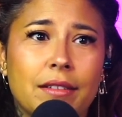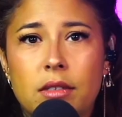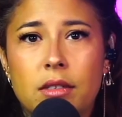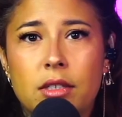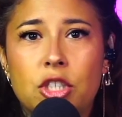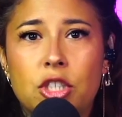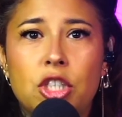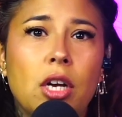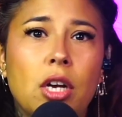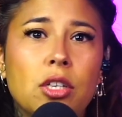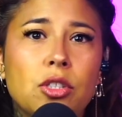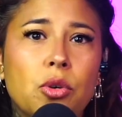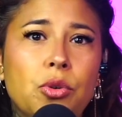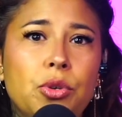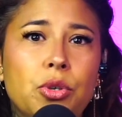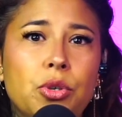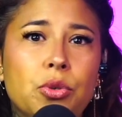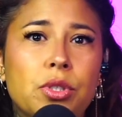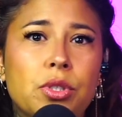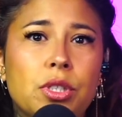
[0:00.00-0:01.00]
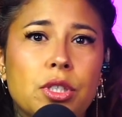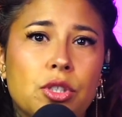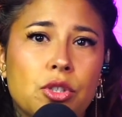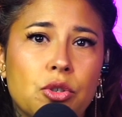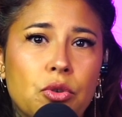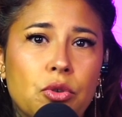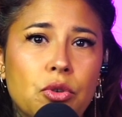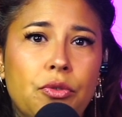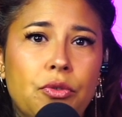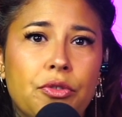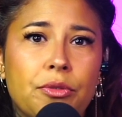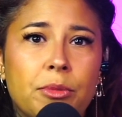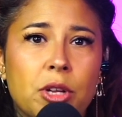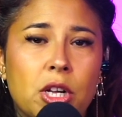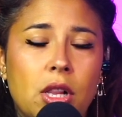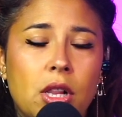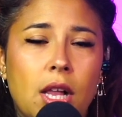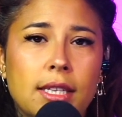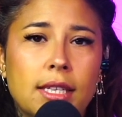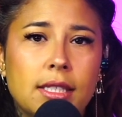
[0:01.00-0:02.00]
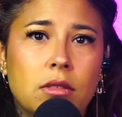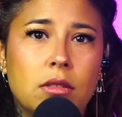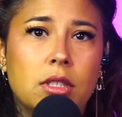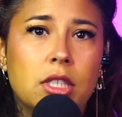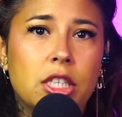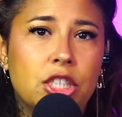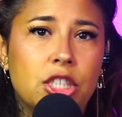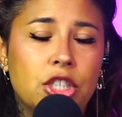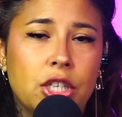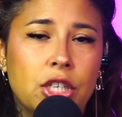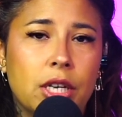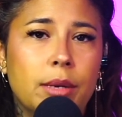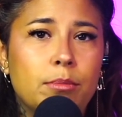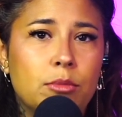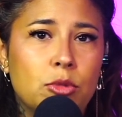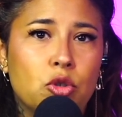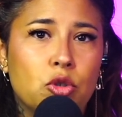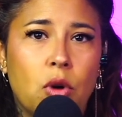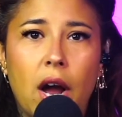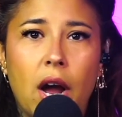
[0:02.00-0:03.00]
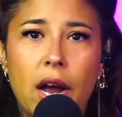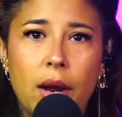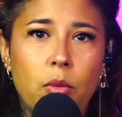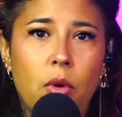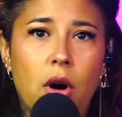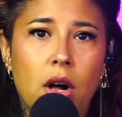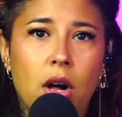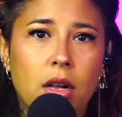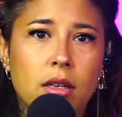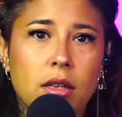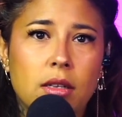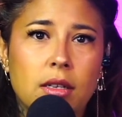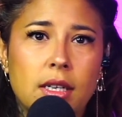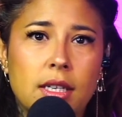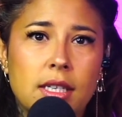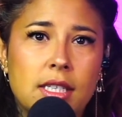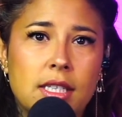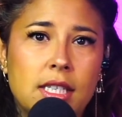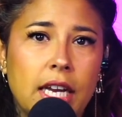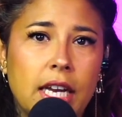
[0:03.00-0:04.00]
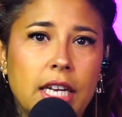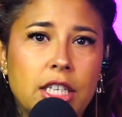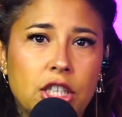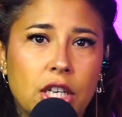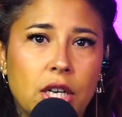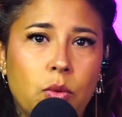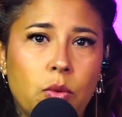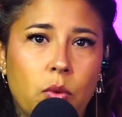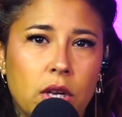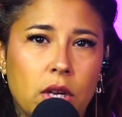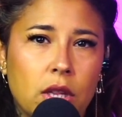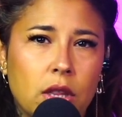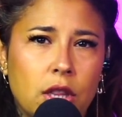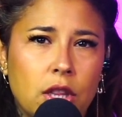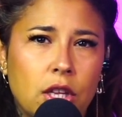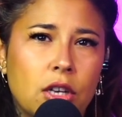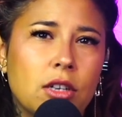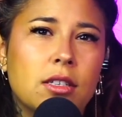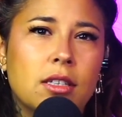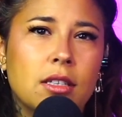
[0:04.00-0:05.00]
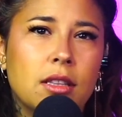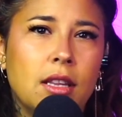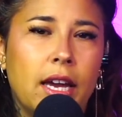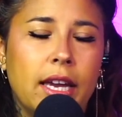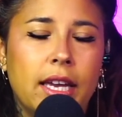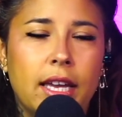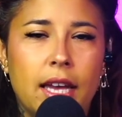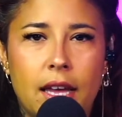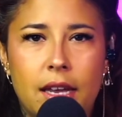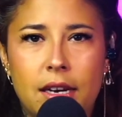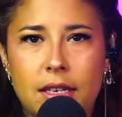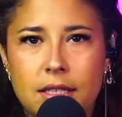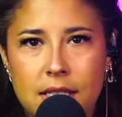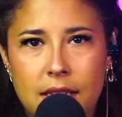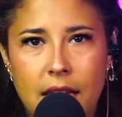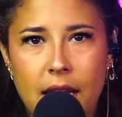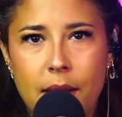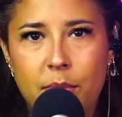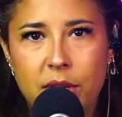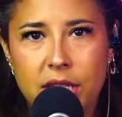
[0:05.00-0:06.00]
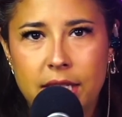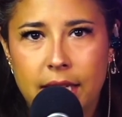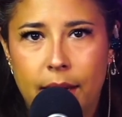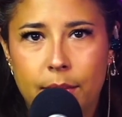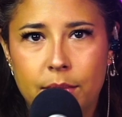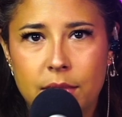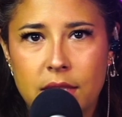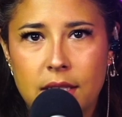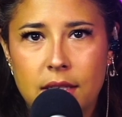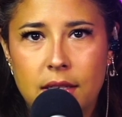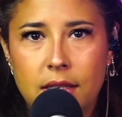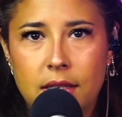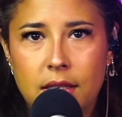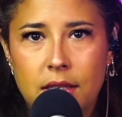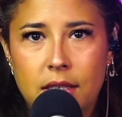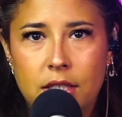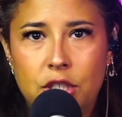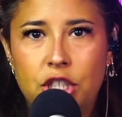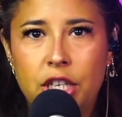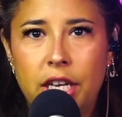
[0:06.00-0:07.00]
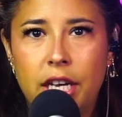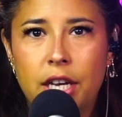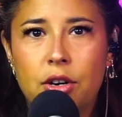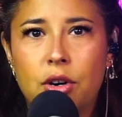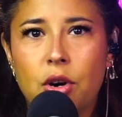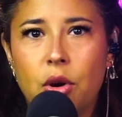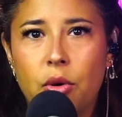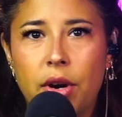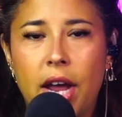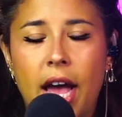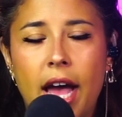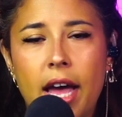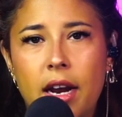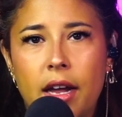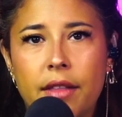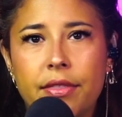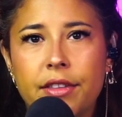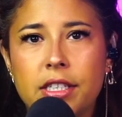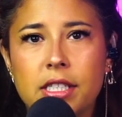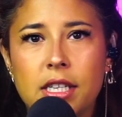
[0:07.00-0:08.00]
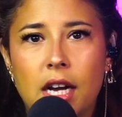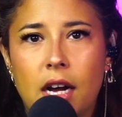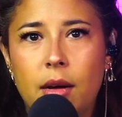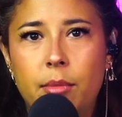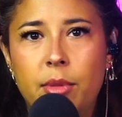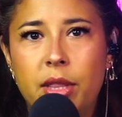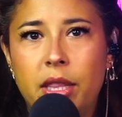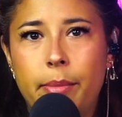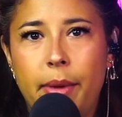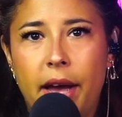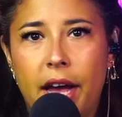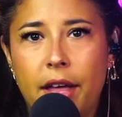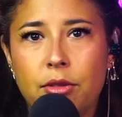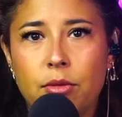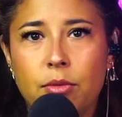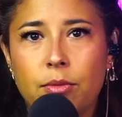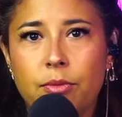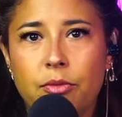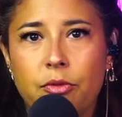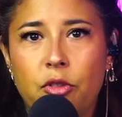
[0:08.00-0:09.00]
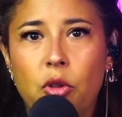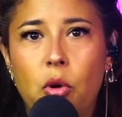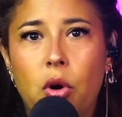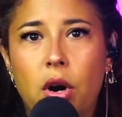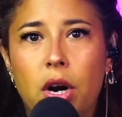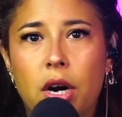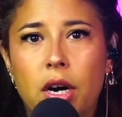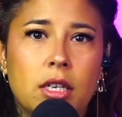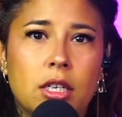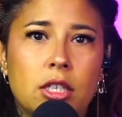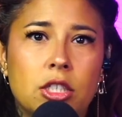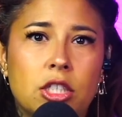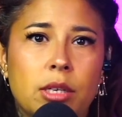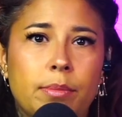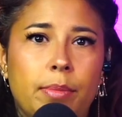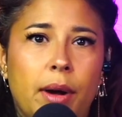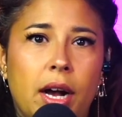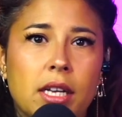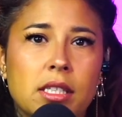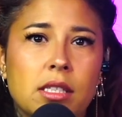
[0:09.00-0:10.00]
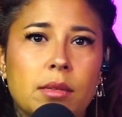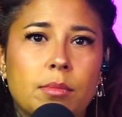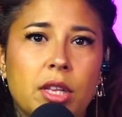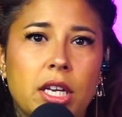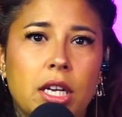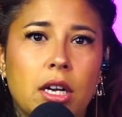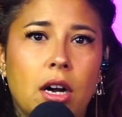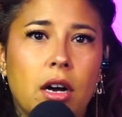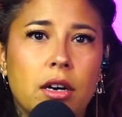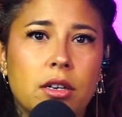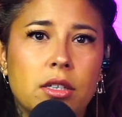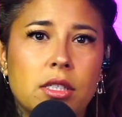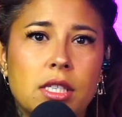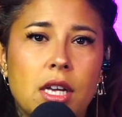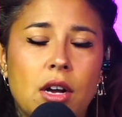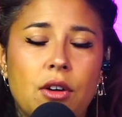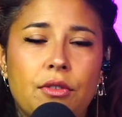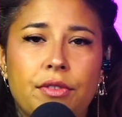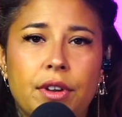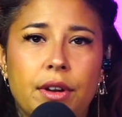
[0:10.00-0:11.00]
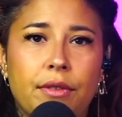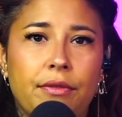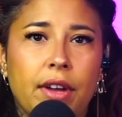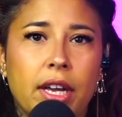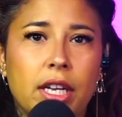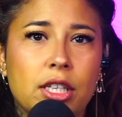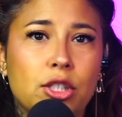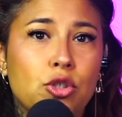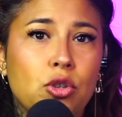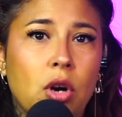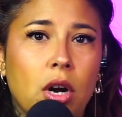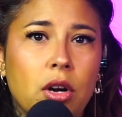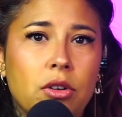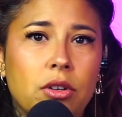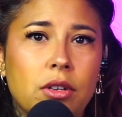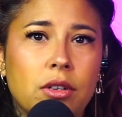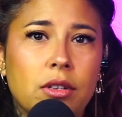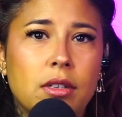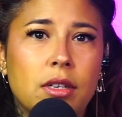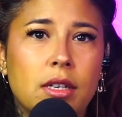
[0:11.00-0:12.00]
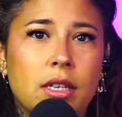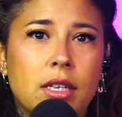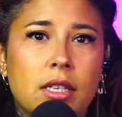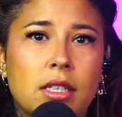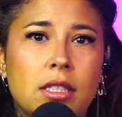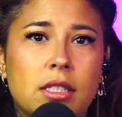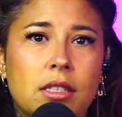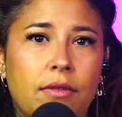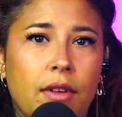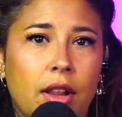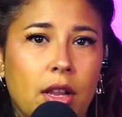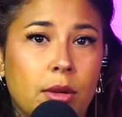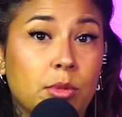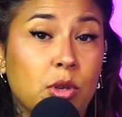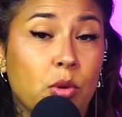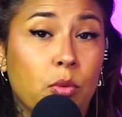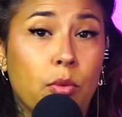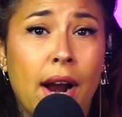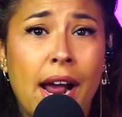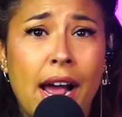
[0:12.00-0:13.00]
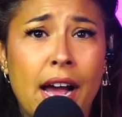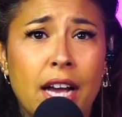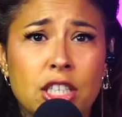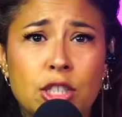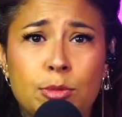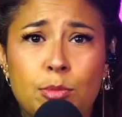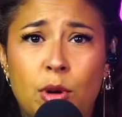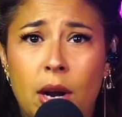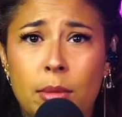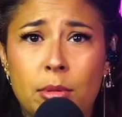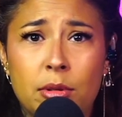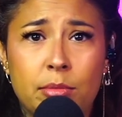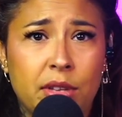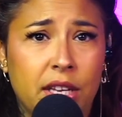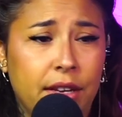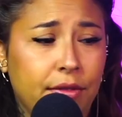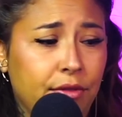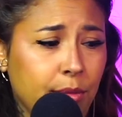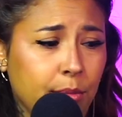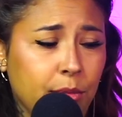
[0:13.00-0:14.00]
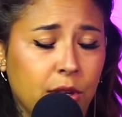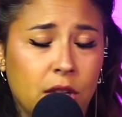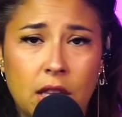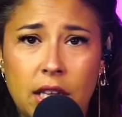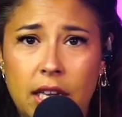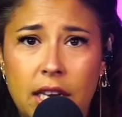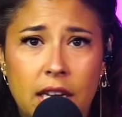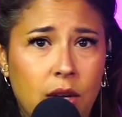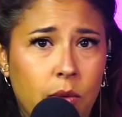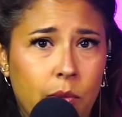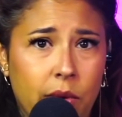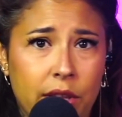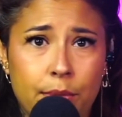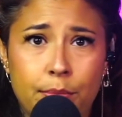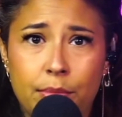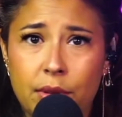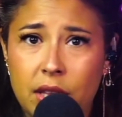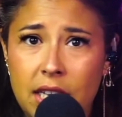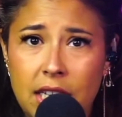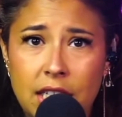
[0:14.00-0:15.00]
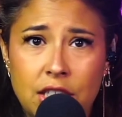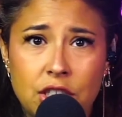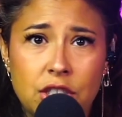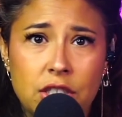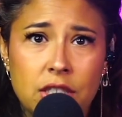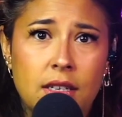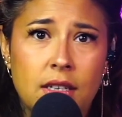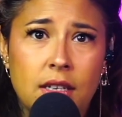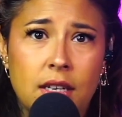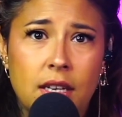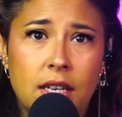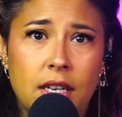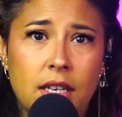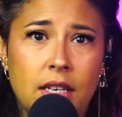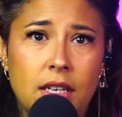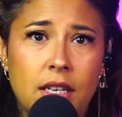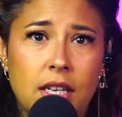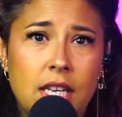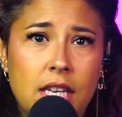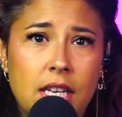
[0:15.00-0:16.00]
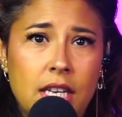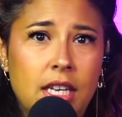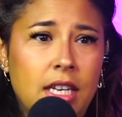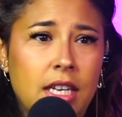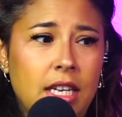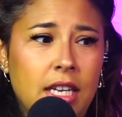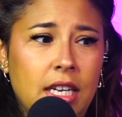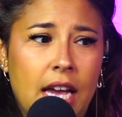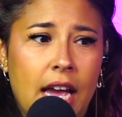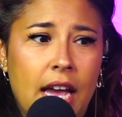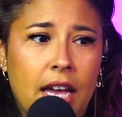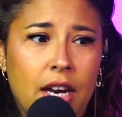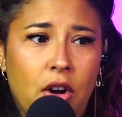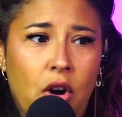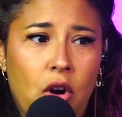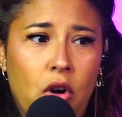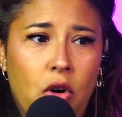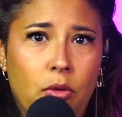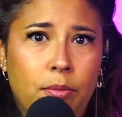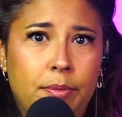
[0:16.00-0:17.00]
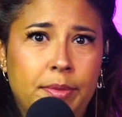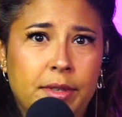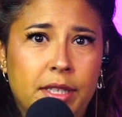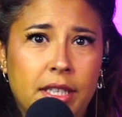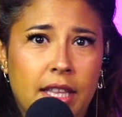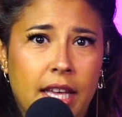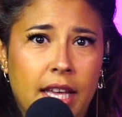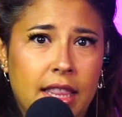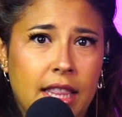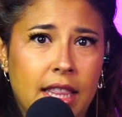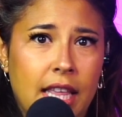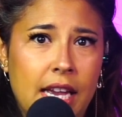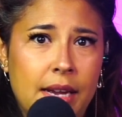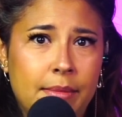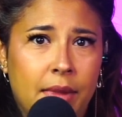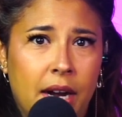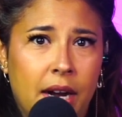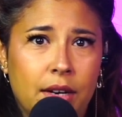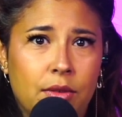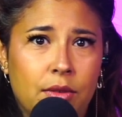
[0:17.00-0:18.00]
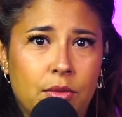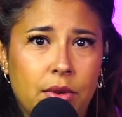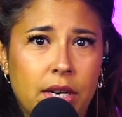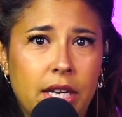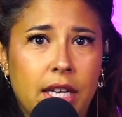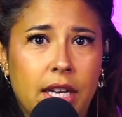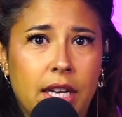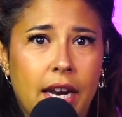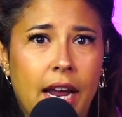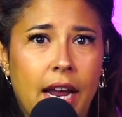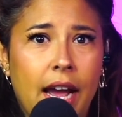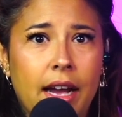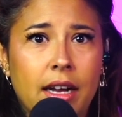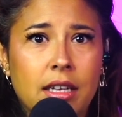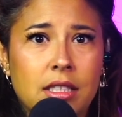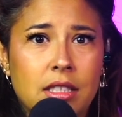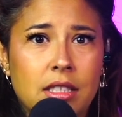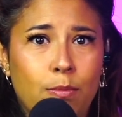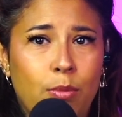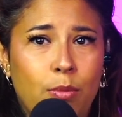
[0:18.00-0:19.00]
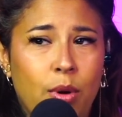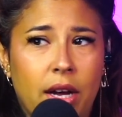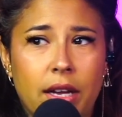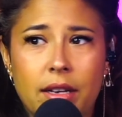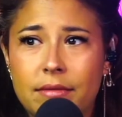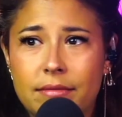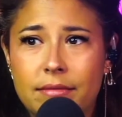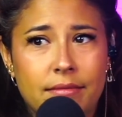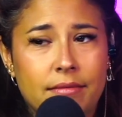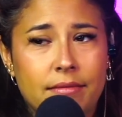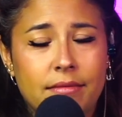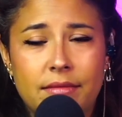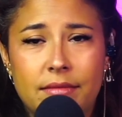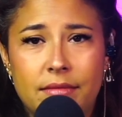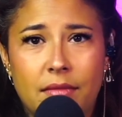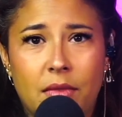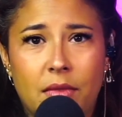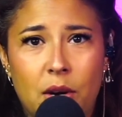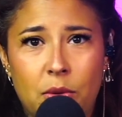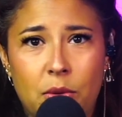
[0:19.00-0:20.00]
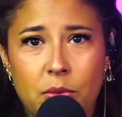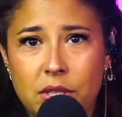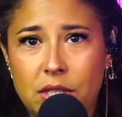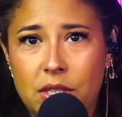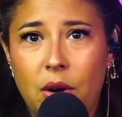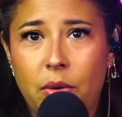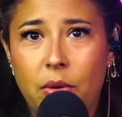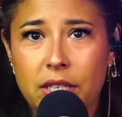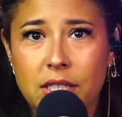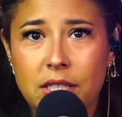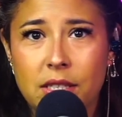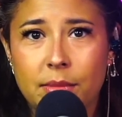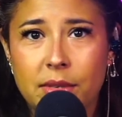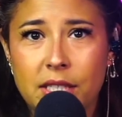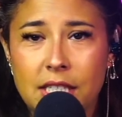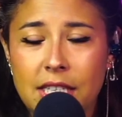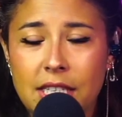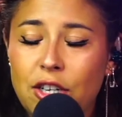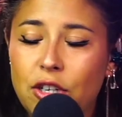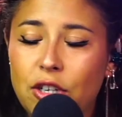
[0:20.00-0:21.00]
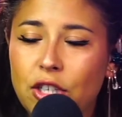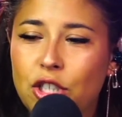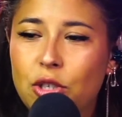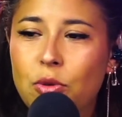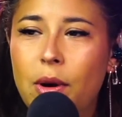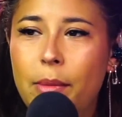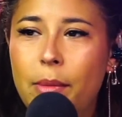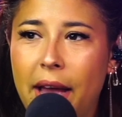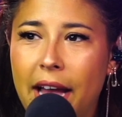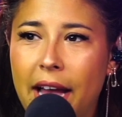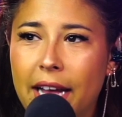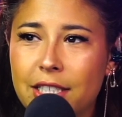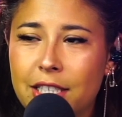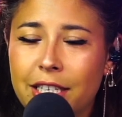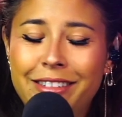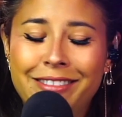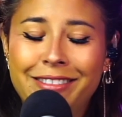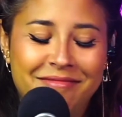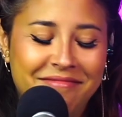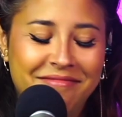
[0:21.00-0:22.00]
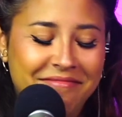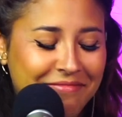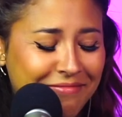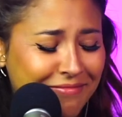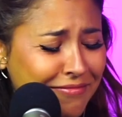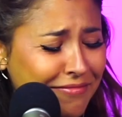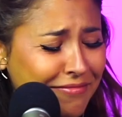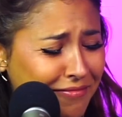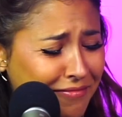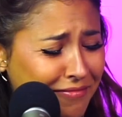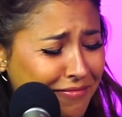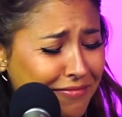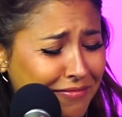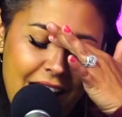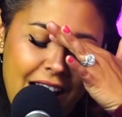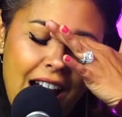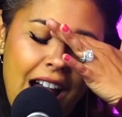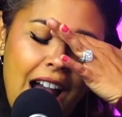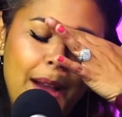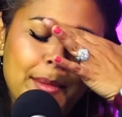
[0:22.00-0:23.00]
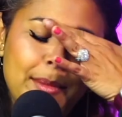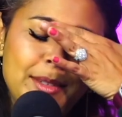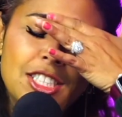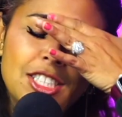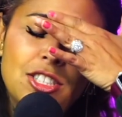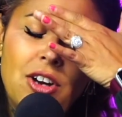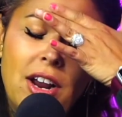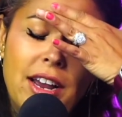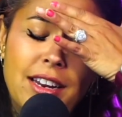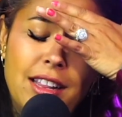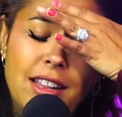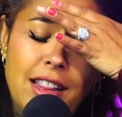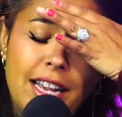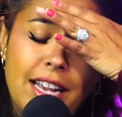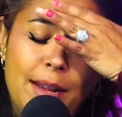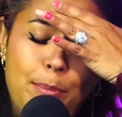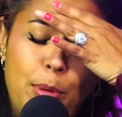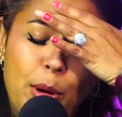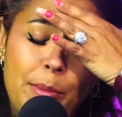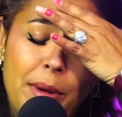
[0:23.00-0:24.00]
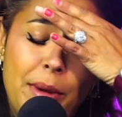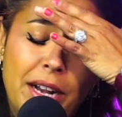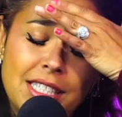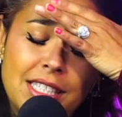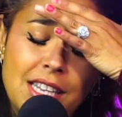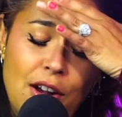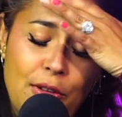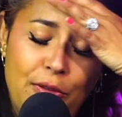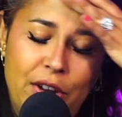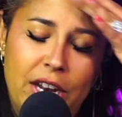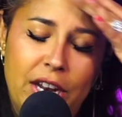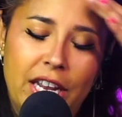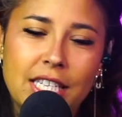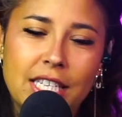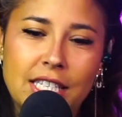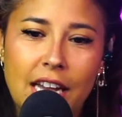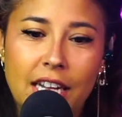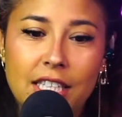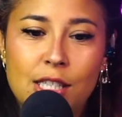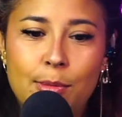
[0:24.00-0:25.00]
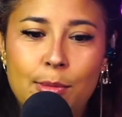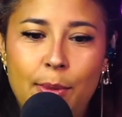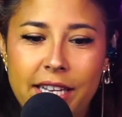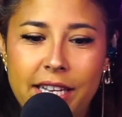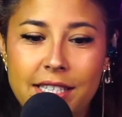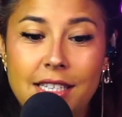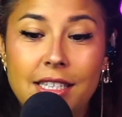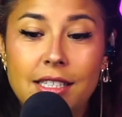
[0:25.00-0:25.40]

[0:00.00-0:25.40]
She also used a screw from the closet to chip drywall, staging what looked like an escape attempt. She hit her own head on the tub in the bathroom floor. She possibly cut herself in a fake struggle, developed a rash, probably from cleaning with bleach. And he had hoped that they might reconnect, but there was no intimacy. Could you imagine? I'm just trying to put myself in his headspace.